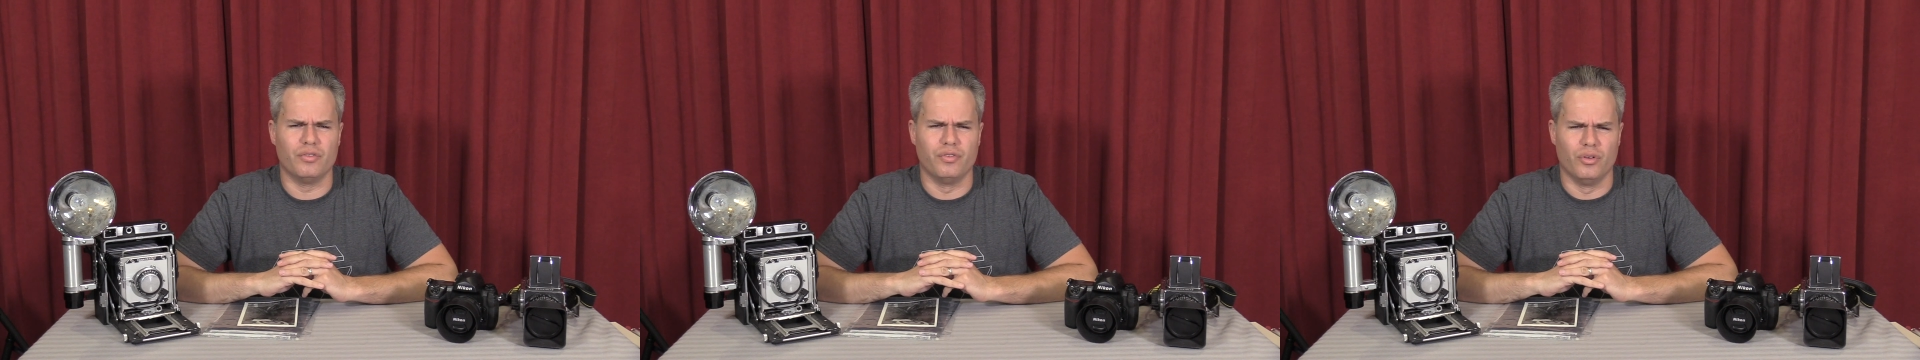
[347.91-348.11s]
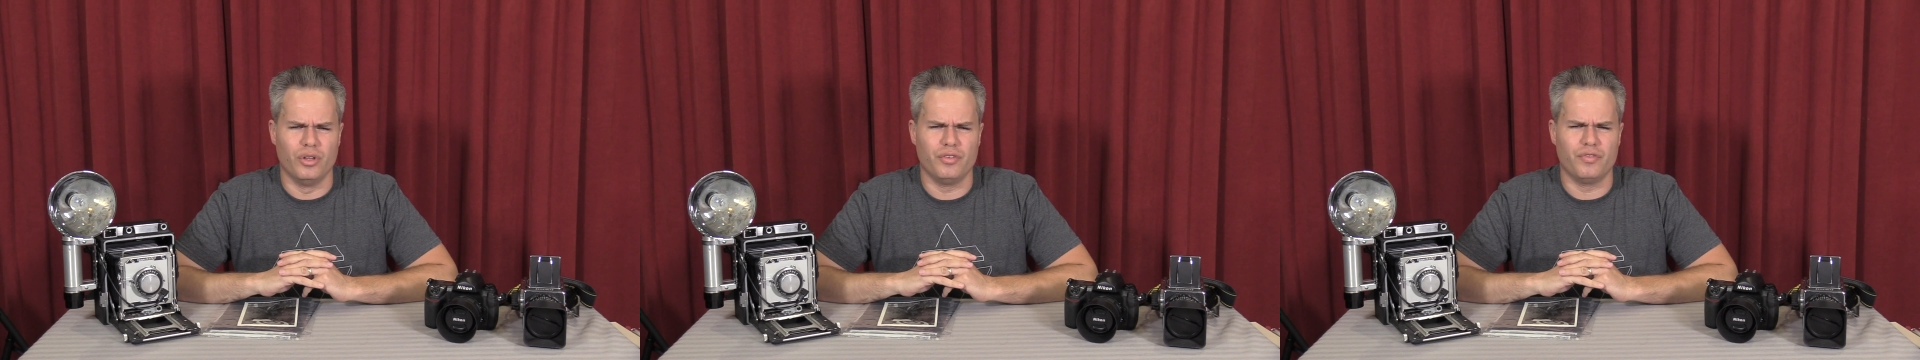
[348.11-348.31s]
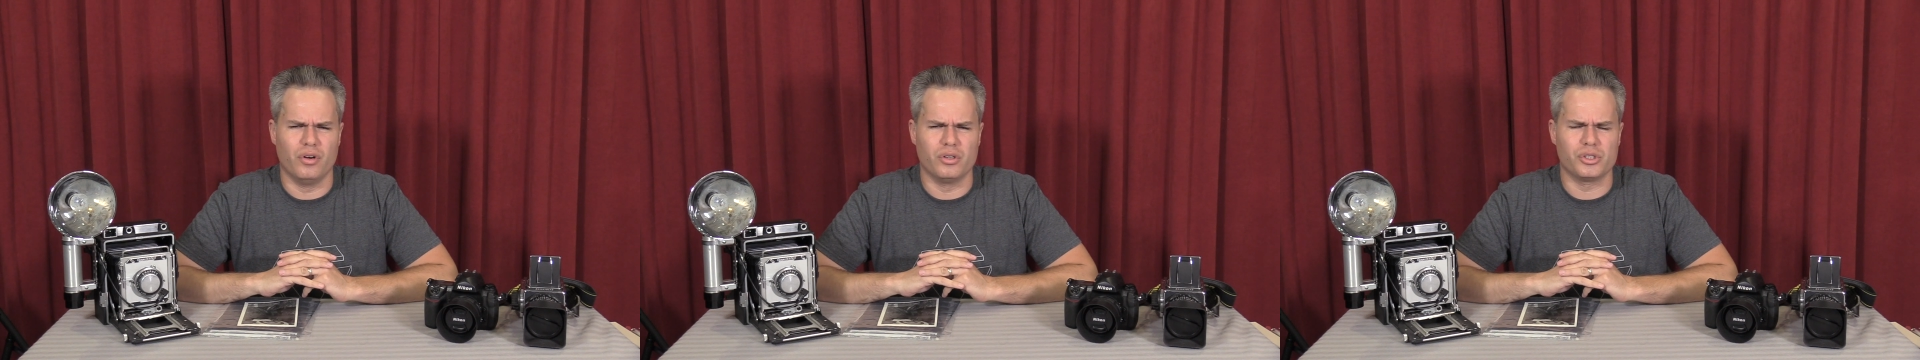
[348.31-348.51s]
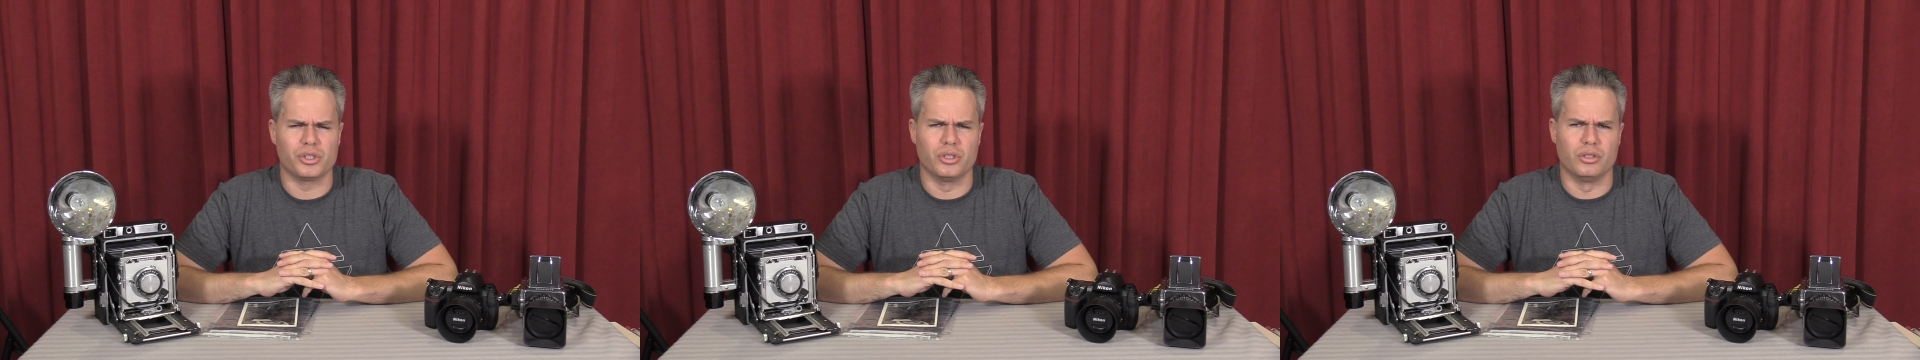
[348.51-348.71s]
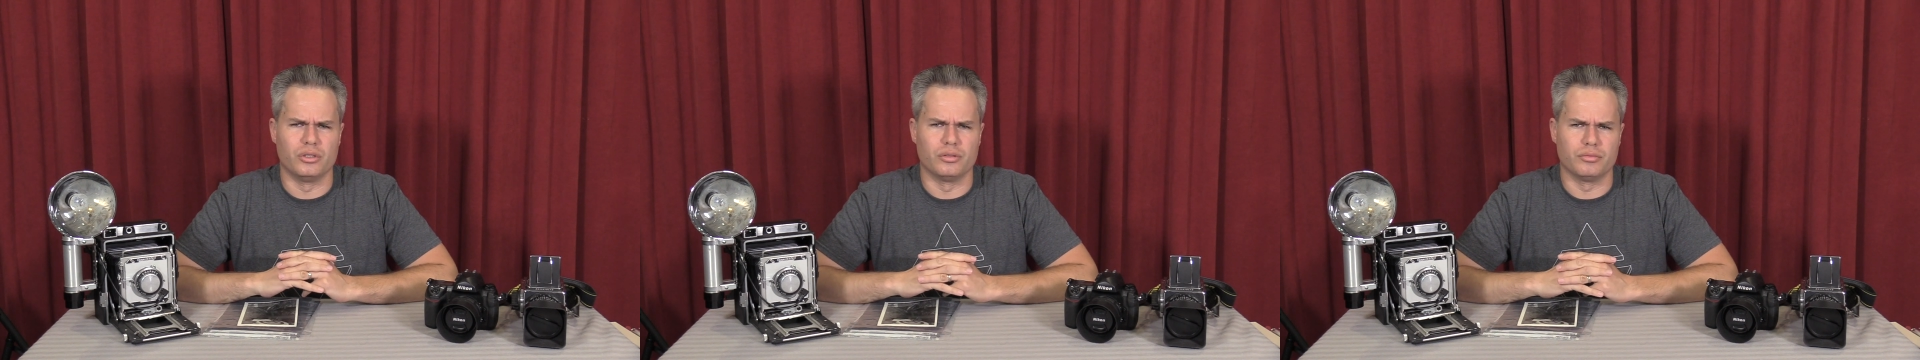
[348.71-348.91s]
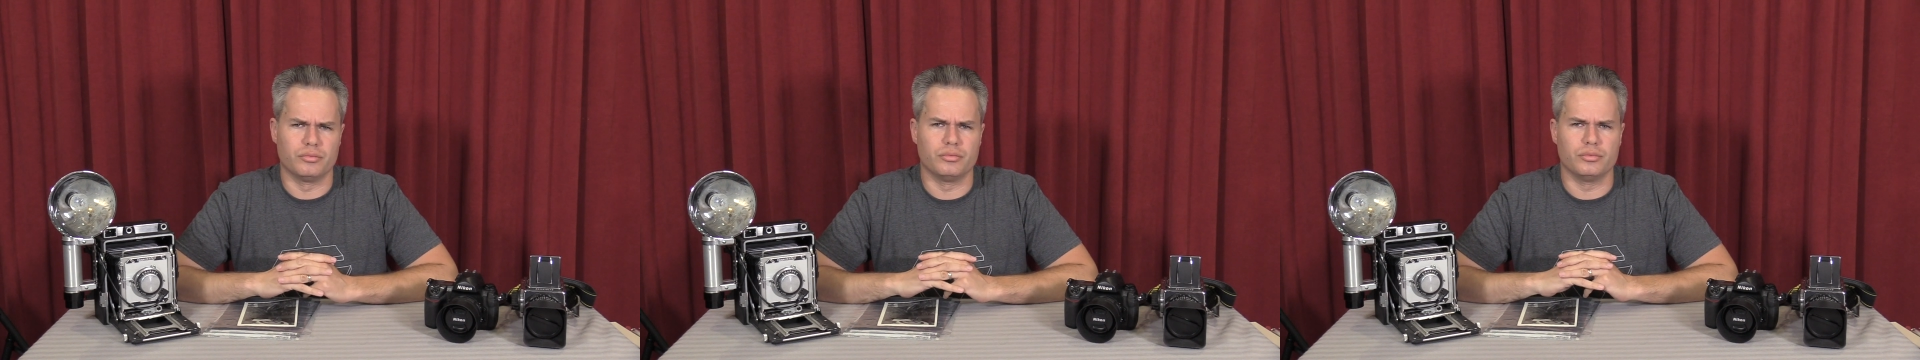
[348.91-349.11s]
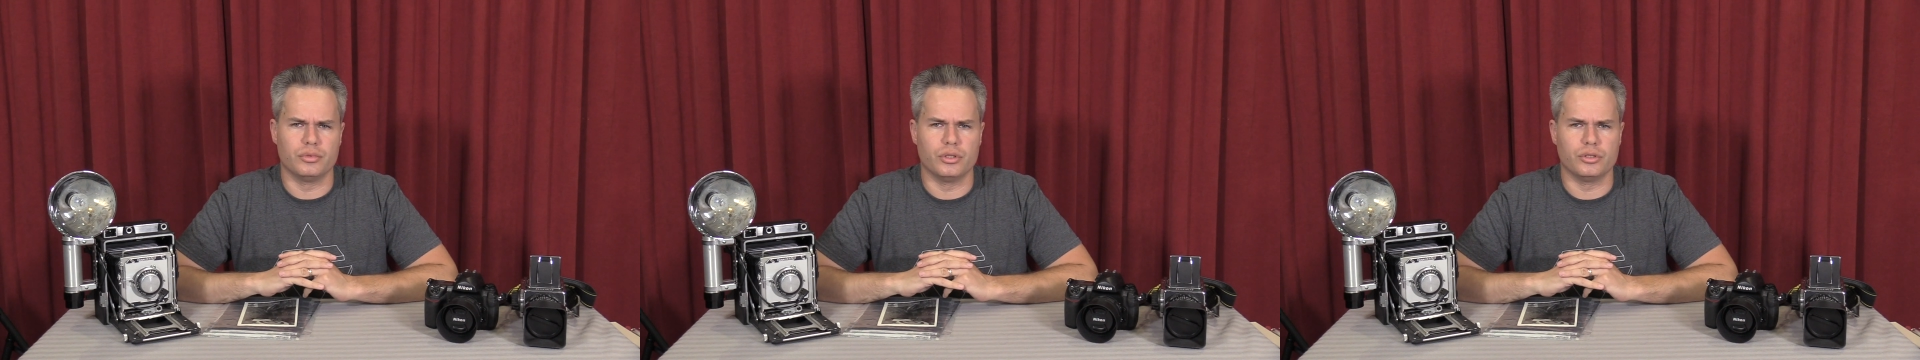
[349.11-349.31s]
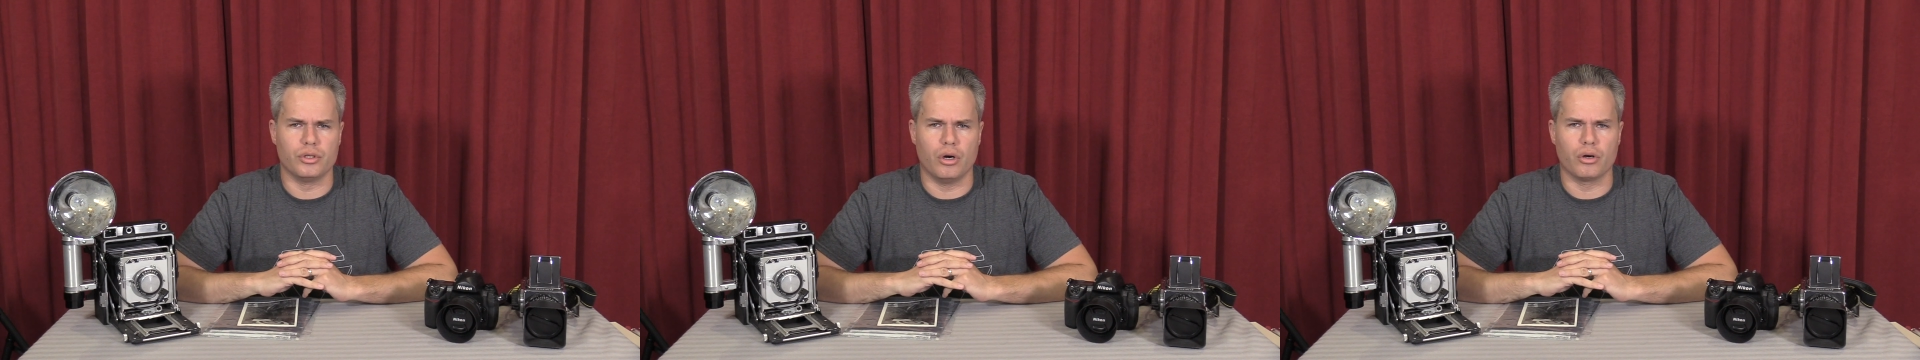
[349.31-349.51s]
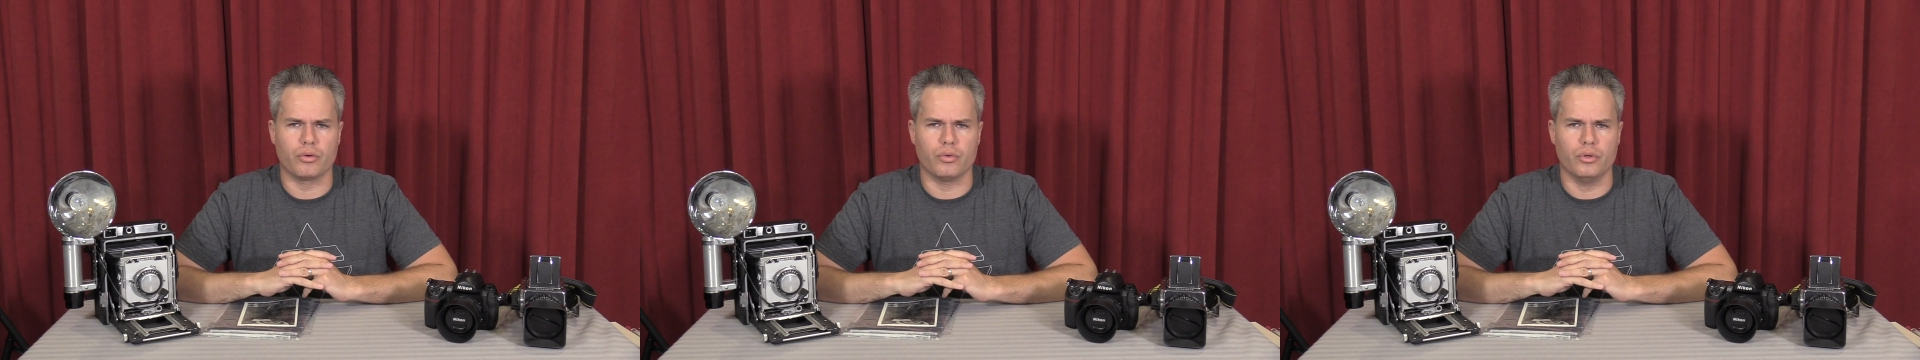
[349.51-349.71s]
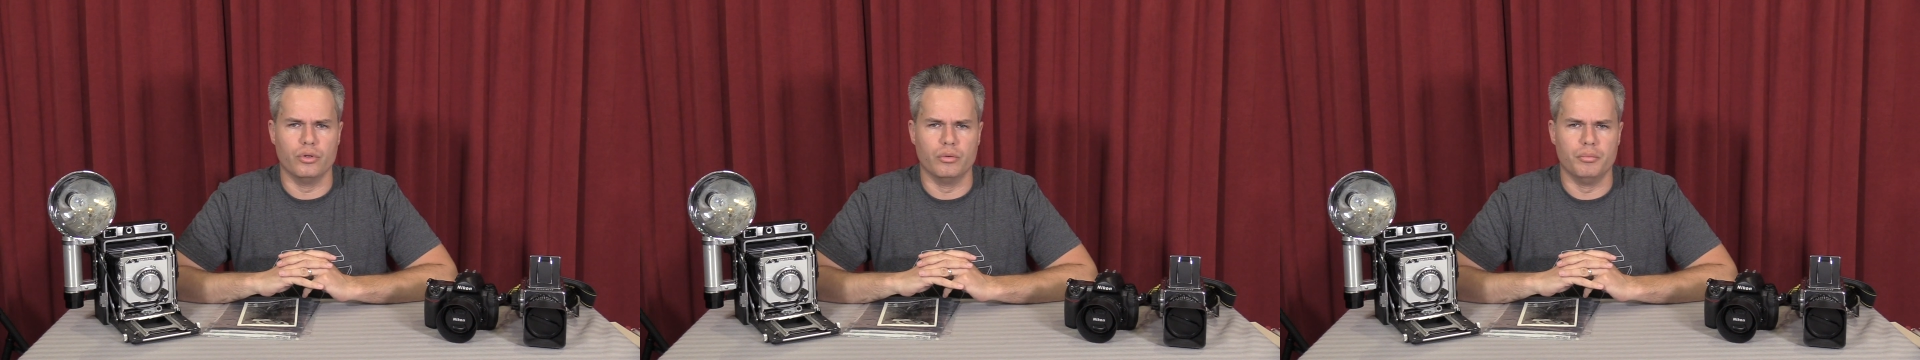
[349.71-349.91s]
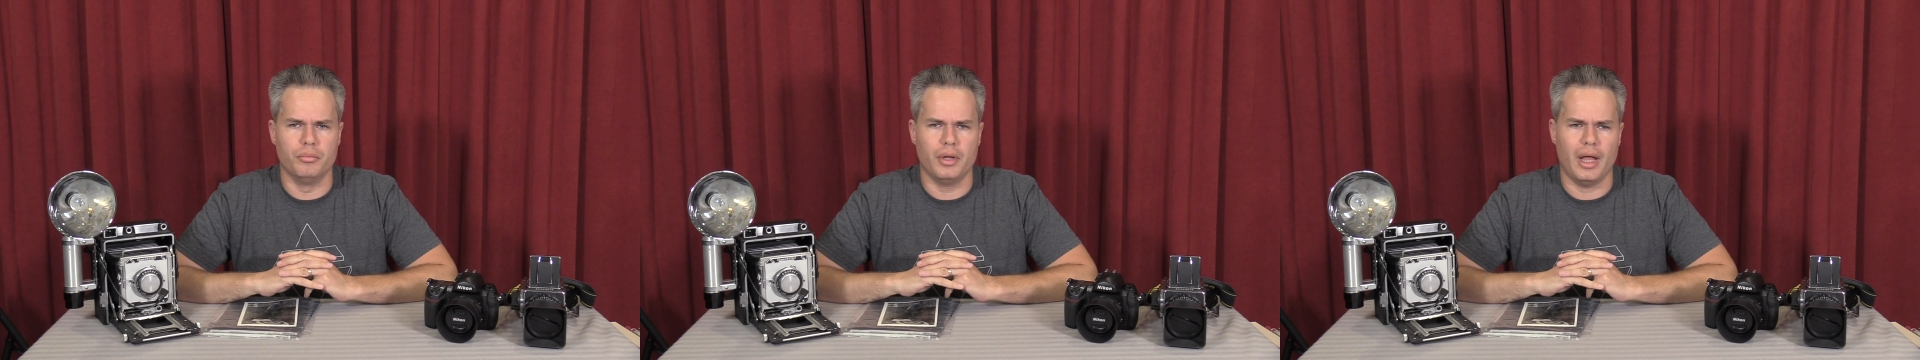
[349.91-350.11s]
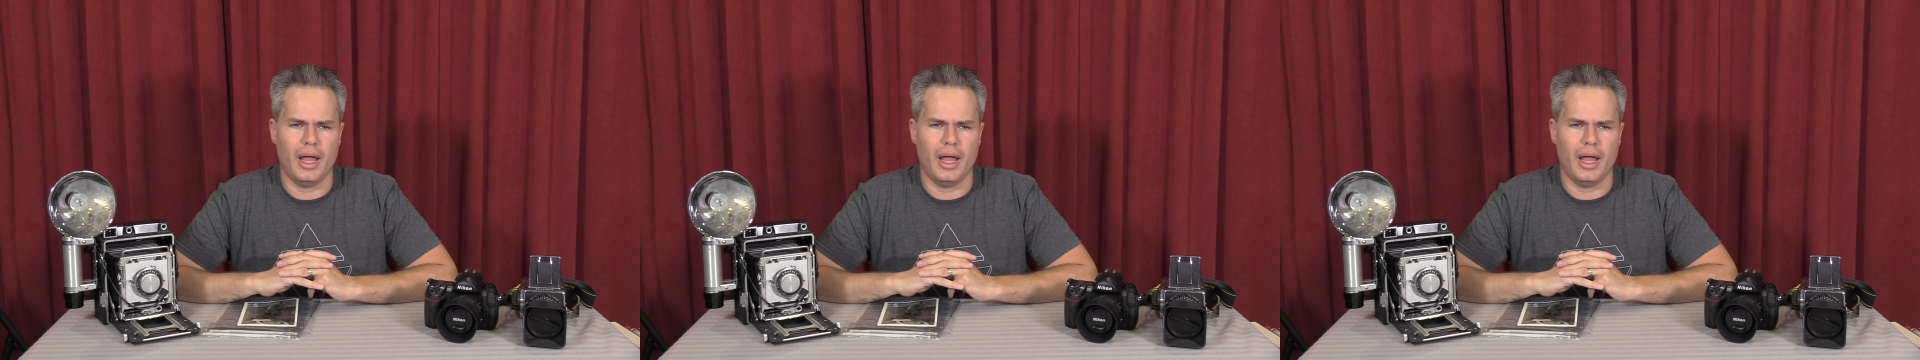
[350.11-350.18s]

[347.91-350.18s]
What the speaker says: fully functional darkroom,